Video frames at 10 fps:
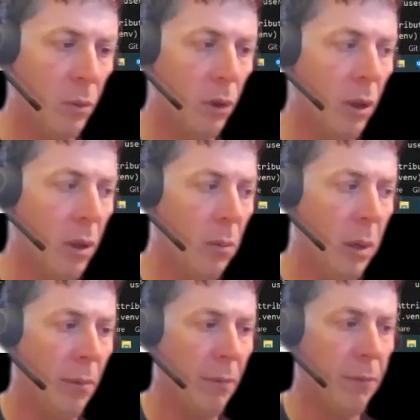work,
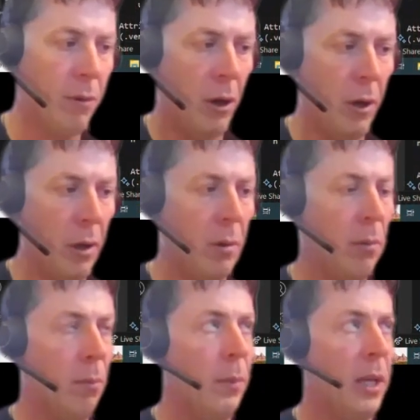where we've gone
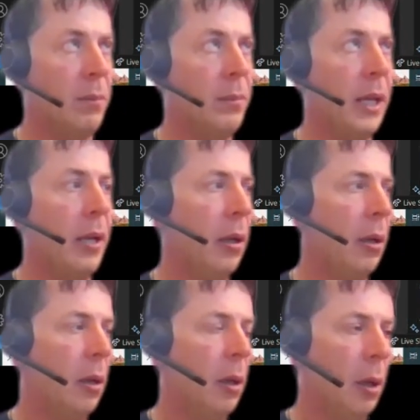and made some data.
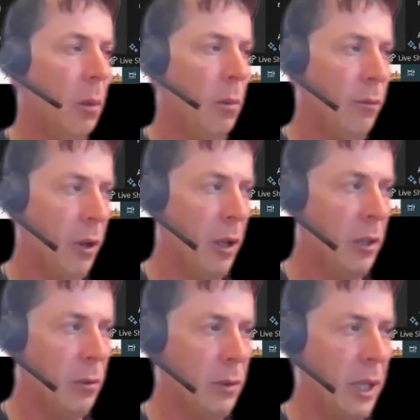We've got it into a